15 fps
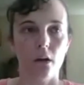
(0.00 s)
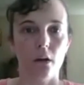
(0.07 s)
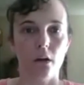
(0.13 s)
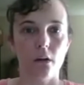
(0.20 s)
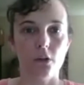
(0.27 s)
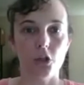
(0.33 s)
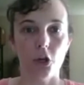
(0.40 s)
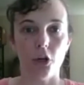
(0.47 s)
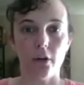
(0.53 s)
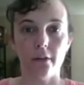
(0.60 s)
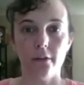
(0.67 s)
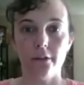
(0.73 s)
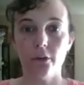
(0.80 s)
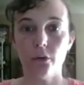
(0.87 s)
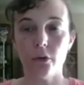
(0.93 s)
don't
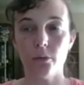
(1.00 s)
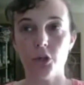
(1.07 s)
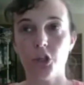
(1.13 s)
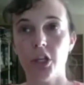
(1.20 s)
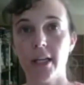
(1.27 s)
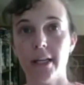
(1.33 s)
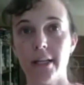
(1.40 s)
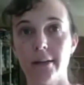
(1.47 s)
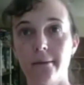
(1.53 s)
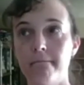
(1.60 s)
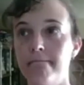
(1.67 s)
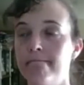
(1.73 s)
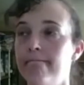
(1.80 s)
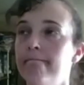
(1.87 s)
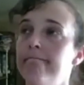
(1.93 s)
overfill your machine.
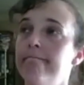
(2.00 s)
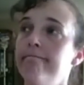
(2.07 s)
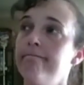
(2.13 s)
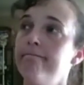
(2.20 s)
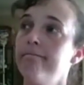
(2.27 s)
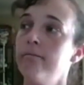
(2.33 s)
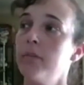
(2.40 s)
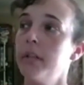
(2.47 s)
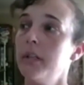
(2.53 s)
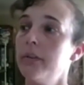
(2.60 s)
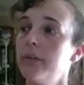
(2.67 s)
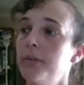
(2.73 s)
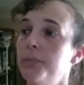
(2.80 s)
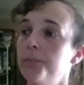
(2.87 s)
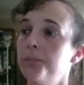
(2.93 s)
What
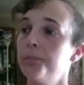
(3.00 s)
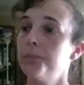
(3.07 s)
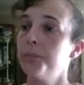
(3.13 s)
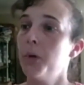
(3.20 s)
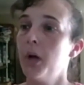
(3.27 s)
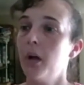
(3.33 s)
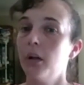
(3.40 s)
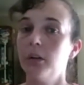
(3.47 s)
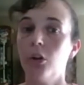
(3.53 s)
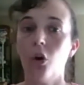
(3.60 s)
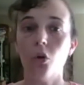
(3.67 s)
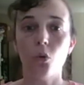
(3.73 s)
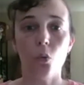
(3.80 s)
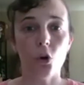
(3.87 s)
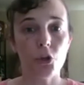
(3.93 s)
else?
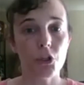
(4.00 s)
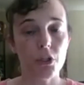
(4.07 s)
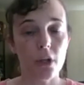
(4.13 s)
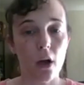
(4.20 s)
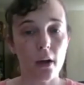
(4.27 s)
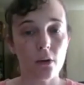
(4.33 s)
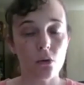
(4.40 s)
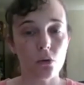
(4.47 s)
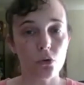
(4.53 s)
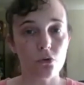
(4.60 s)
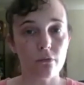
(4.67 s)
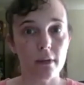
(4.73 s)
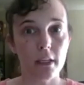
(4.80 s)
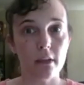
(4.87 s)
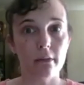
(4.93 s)
Long wash cycles,
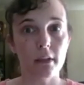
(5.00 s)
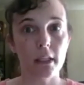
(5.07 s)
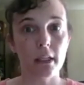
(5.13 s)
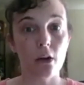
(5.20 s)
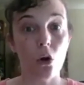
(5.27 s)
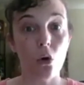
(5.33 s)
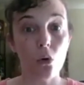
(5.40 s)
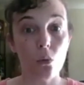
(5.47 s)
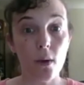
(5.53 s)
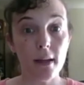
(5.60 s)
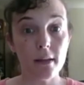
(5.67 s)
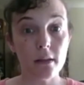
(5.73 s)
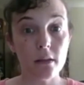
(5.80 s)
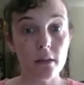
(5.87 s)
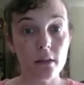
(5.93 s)
really, really long
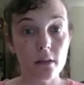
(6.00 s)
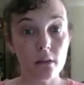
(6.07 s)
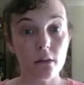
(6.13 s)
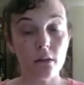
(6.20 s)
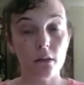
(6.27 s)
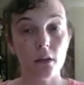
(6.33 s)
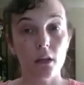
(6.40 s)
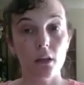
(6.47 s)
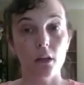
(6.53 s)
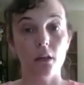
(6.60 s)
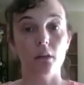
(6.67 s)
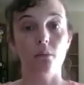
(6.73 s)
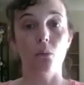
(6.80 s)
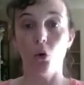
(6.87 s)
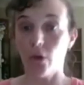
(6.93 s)
ones.
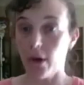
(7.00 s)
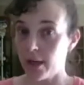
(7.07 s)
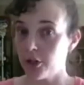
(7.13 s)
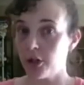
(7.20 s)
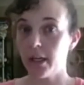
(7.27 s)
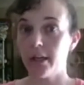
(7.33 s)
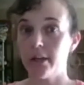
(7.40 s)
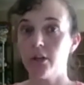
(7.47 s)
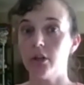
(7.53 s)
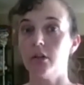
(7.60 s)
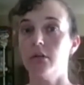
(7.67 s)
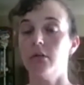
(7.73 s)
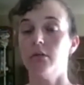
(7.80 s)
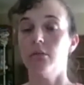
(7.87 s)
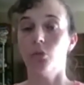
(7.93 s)
More
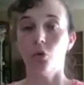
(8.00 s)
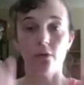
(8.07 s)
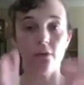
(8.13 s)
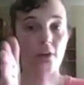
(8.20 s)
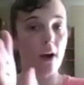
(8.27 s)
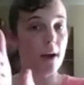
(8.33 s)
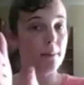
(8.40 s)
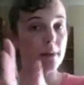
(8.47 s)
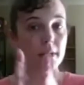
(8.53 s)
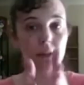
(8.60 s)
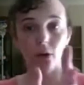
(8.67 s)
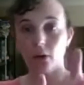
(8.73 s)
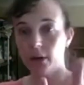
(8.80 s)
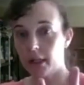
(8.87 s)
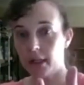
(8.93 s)
agitation, more fibers
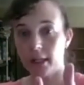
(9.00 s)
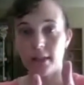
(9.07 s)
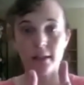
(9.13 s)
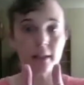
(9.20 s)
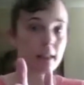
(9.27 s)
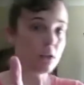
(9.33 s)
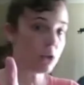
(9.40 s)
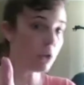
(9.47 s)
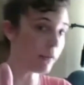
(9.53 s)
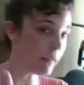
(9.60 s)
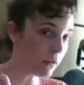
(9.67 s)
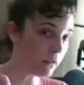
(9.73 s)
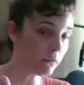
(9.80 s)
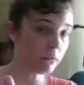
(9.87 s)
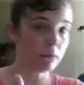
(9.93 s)
going against each
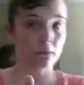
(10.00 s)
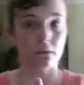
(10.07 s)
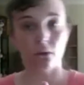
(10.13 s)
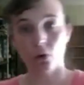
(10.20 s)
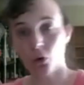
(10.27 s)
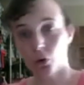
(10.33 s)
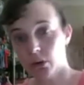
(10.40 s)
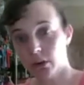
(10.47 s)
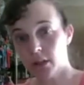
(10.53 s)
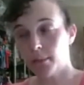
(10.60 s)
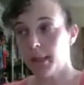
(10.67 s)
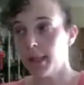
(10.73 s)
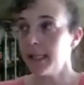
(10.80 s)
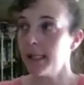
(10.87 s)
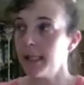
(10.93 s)
other will cause the
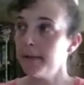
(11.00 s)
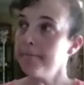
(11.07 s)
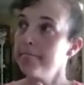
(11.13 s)
pilling.